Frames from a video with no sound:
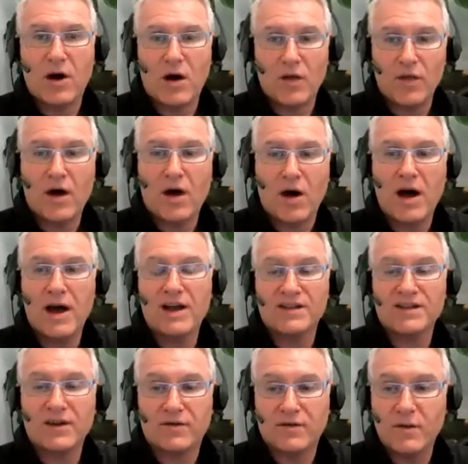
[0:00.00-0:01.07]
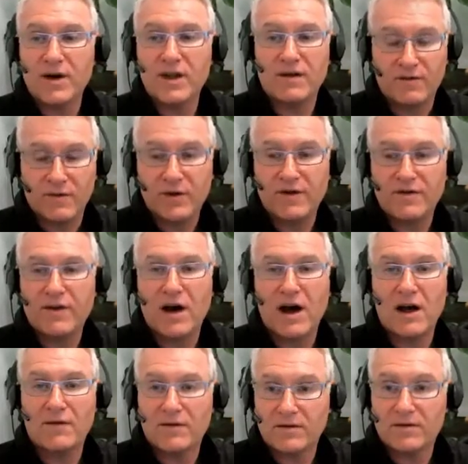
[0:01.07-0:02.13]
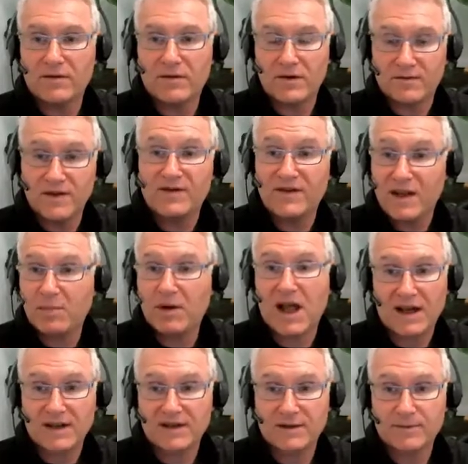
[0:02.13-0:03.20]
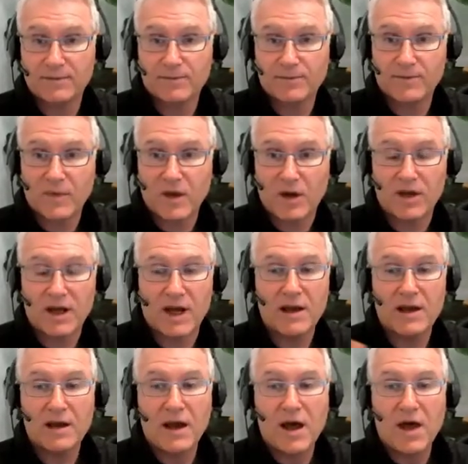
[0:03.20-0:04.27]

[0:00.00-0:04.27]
on the higher 45 to 50 plus. Okay.